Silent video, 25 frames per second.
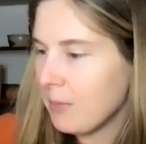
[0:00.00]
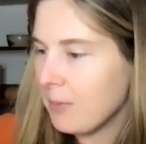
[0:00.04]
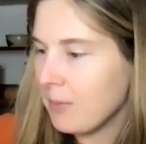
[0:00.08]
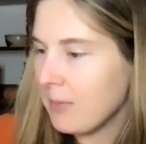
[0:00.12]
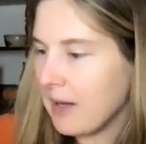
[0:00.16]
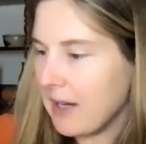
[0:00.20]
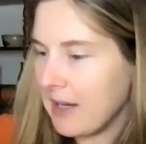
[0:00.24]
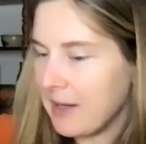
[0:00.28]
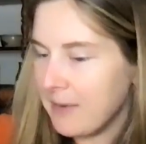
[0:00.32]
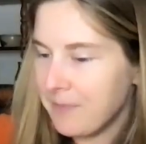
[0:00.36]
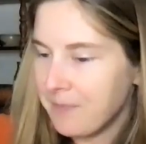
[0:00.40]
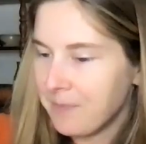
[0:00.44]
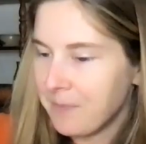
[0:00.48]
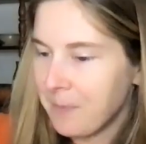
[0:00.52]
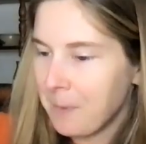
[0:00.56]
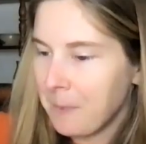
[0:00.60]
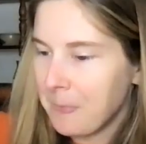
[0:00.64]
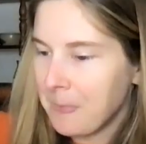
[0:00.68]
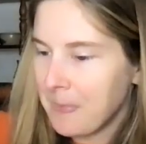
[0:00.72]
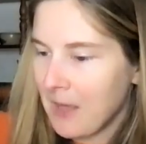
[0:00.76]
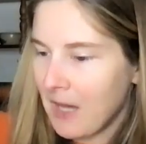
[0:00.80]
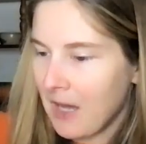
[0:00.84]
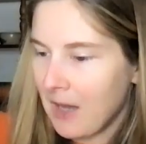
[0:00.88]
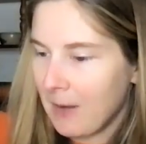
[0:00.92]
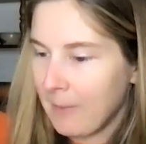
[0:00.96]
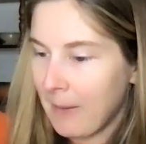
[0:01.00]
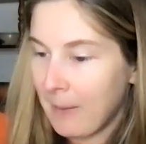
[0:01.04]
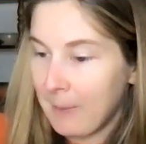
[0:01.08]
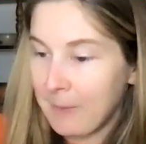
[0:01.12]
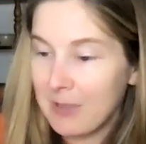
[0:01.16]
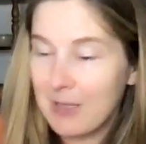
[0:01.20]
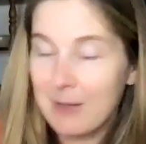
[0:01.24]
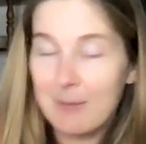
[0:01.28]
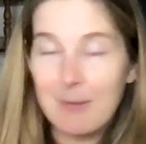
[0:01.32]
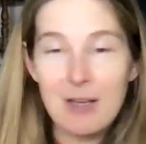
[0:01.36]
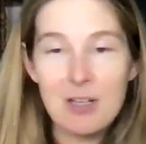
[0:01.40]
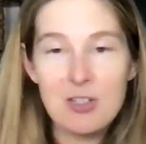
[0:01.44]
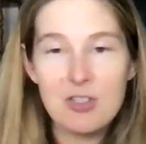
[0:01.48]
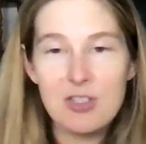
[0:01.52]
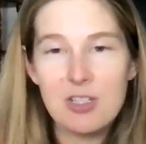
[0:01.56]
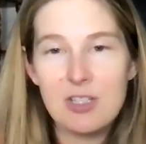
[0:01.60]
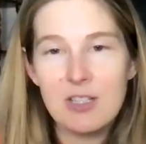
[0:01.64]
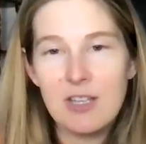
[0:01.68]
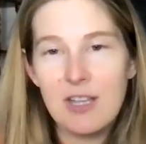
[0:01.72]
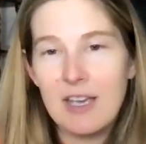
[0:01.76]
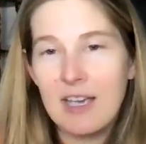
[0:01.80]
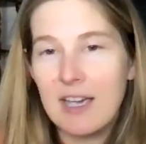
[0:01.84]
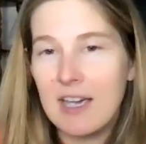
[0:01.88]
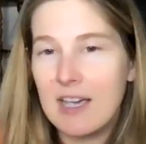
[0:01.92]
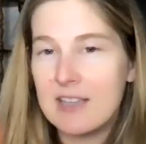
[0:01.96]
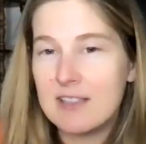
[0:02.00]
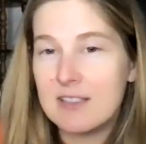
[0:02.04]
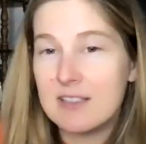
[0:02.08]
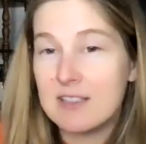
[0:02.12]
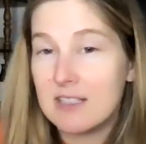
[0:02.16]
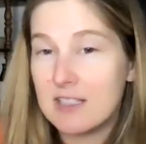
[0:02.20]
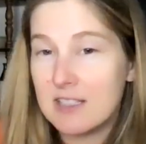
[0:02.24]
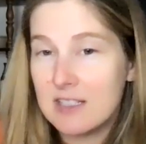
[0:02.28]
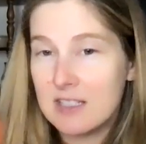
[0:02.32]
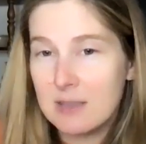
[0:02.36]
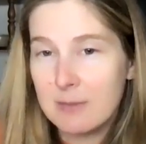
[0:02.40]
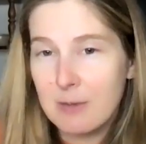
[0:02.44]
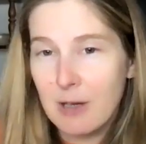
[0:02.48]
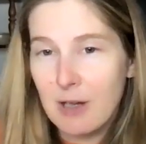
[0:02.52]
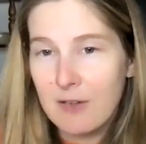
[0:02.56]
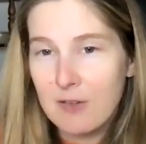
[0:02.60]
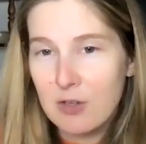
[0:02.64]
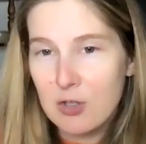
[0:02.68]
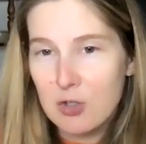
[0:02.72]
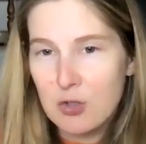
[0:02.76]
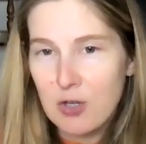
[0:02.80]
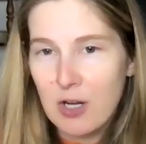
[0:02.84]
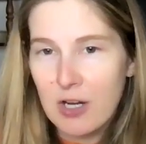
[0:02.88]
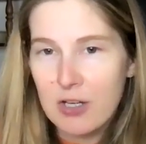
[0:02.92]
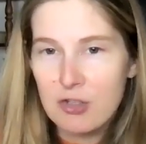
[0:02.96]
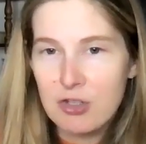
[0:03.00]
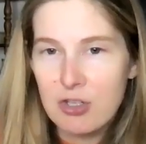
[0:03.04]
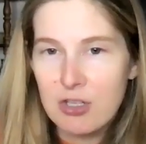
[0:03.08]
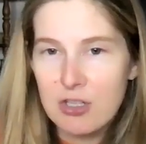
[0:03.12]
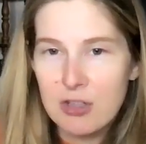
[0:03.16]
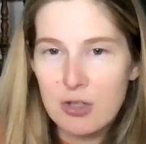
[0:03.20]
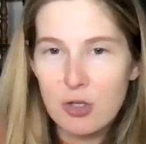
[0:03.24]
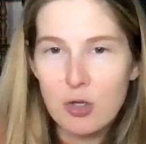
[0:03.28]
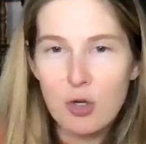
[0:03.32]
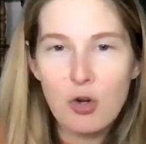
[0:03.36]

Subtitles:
But I'm gonna imagine that it has a decent amount of extraction.